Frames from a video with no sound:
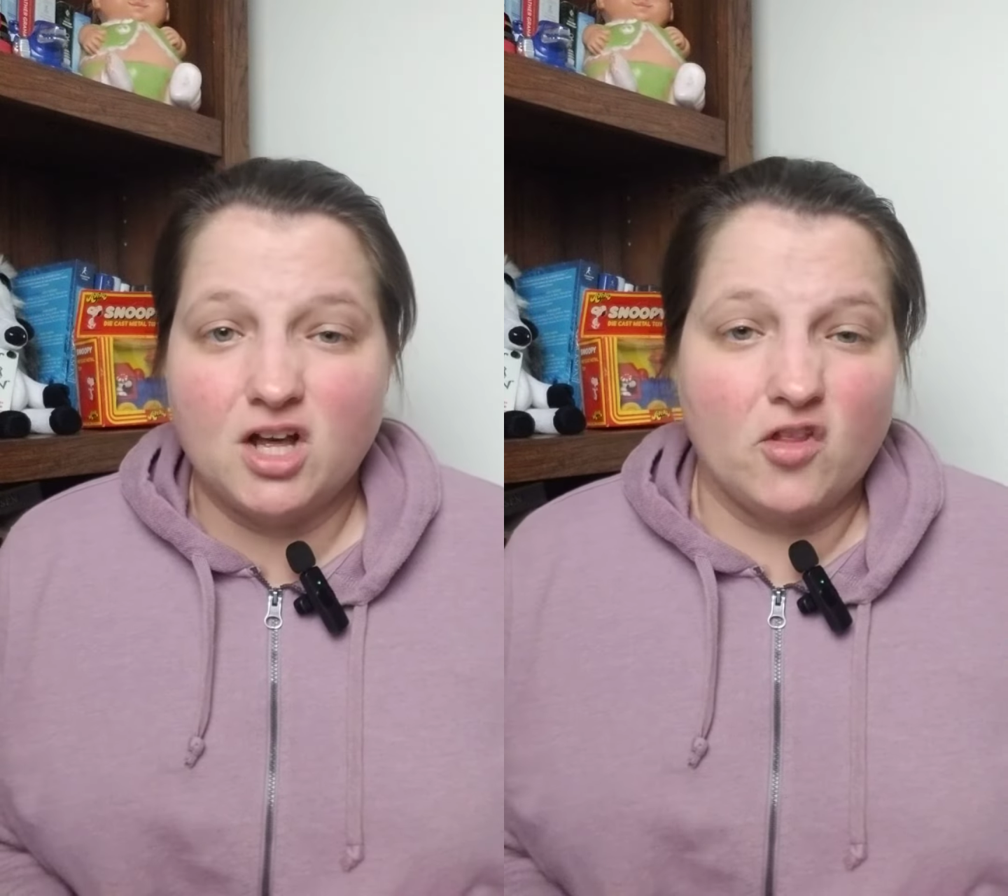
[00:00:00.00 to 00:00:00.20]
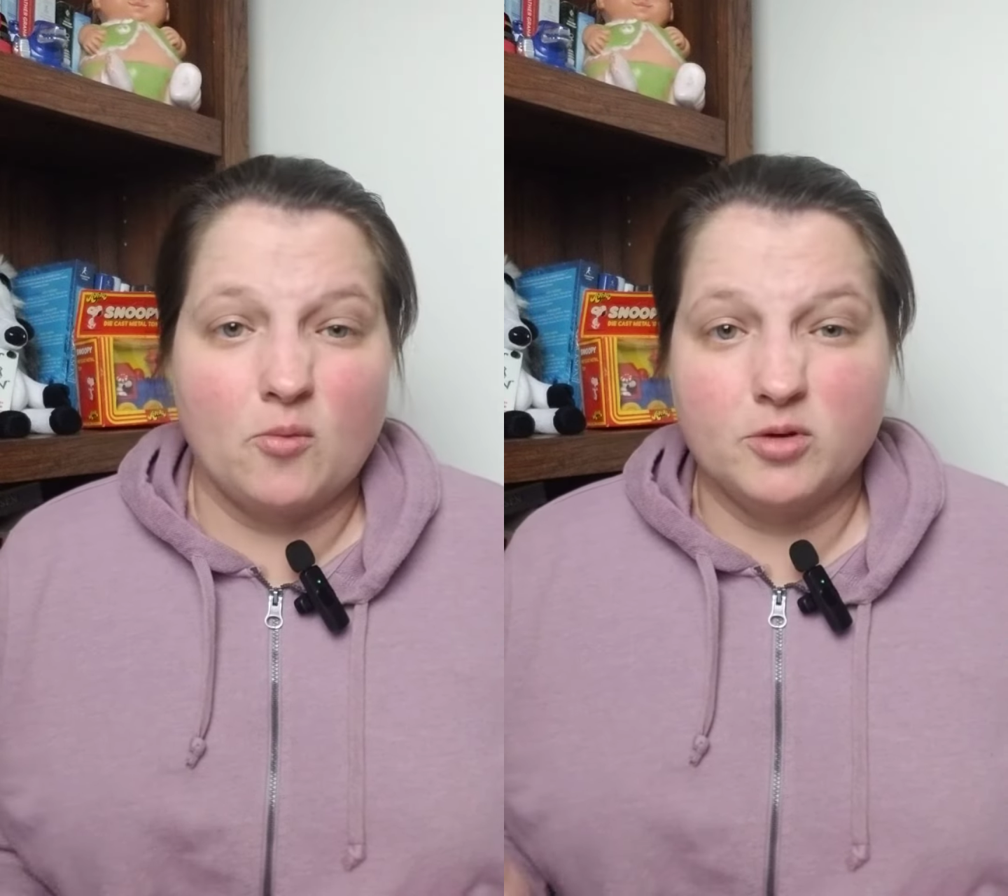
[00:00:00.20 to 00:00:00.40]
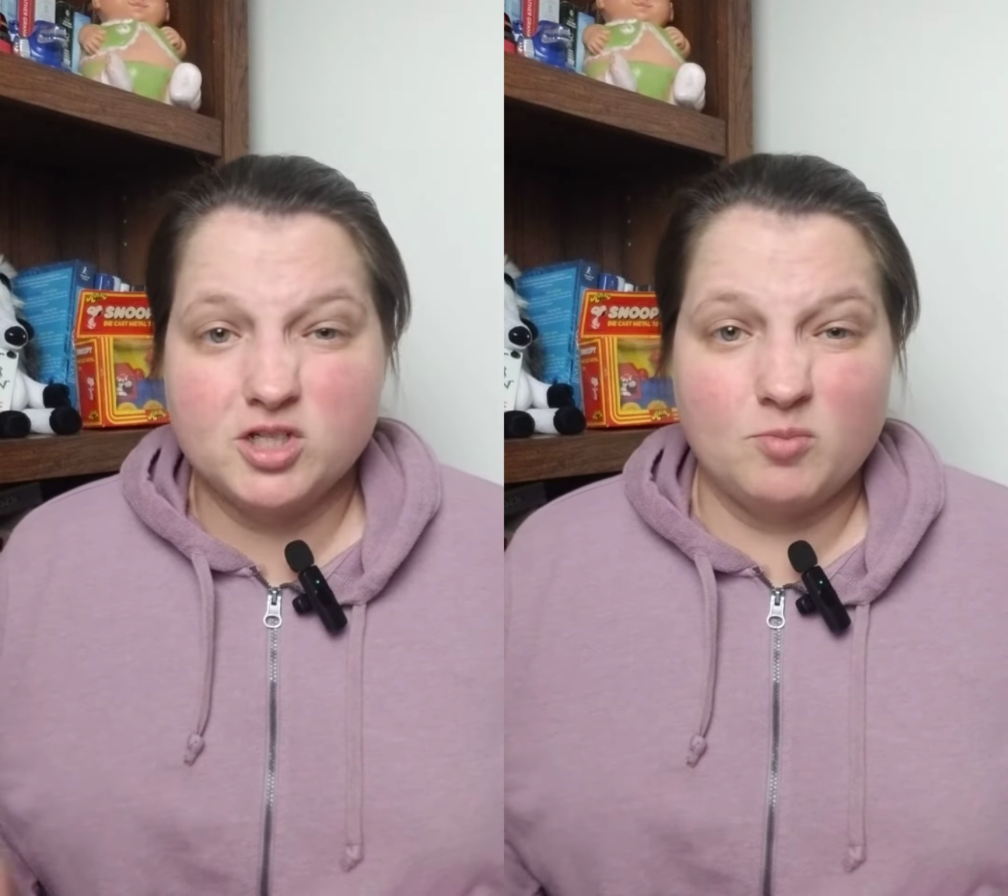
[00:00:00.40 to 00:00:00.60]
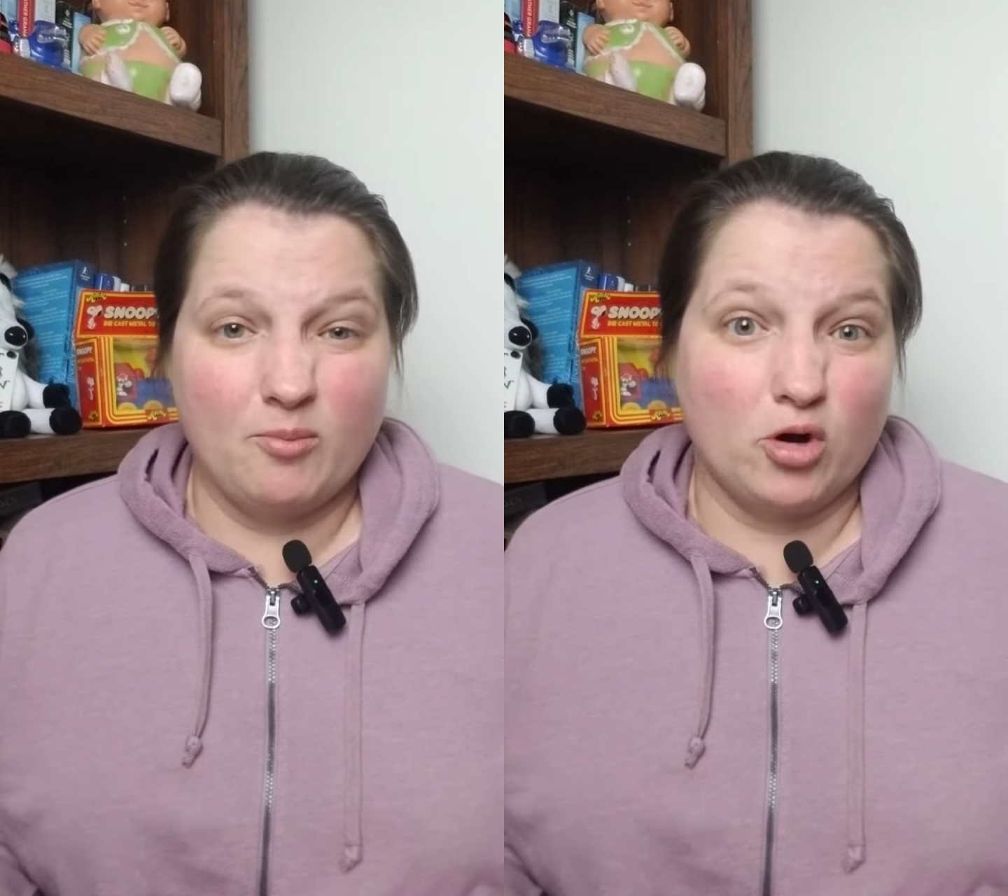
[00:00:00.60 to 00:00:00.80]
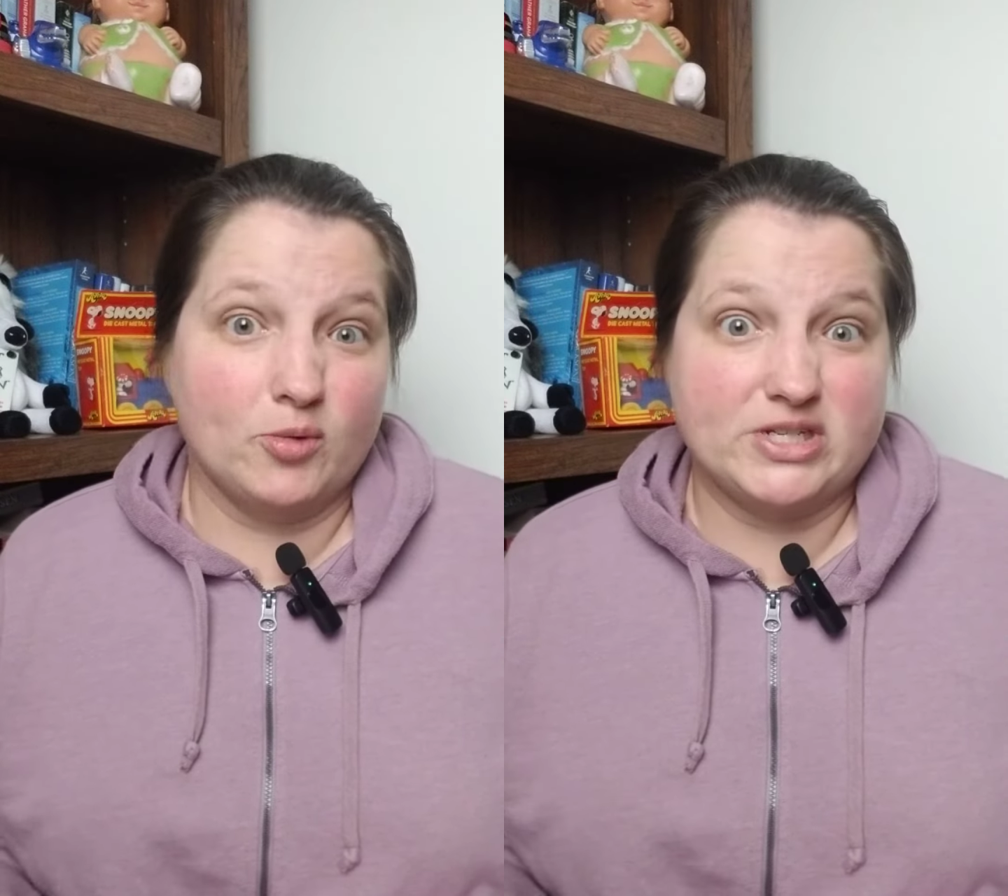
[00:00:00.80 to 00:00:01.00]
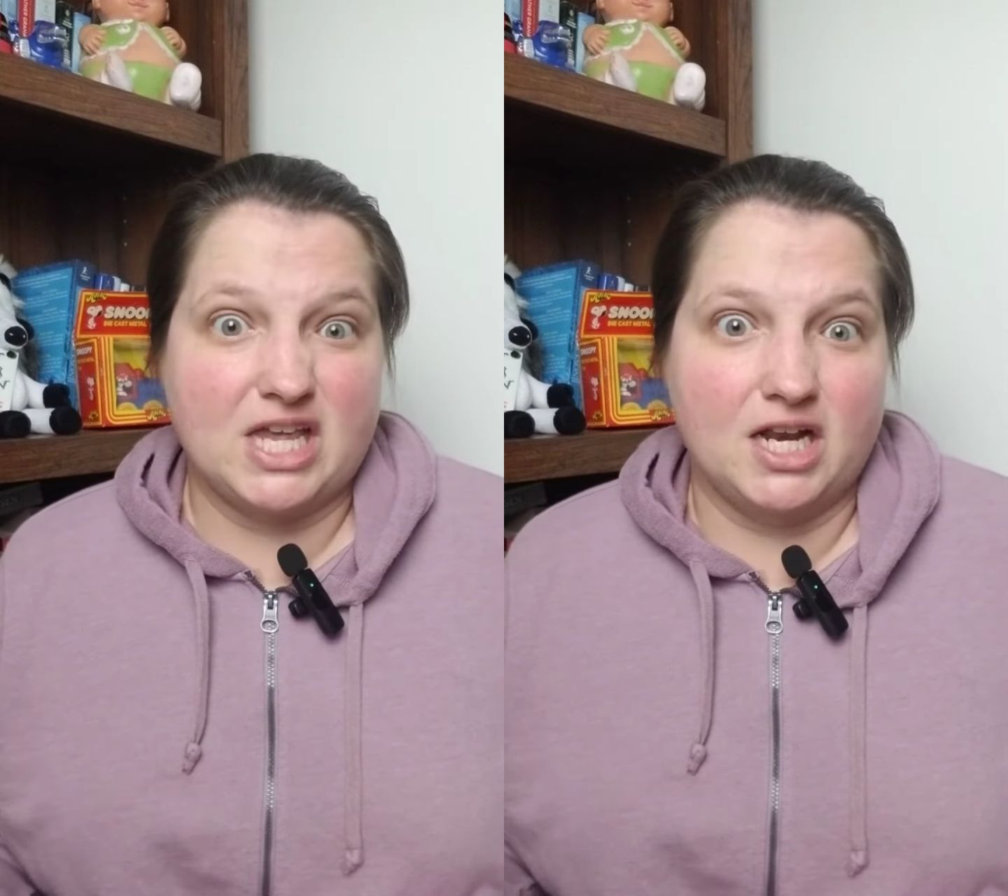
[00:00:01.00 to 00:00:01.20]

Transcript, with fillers: although most of my Barbies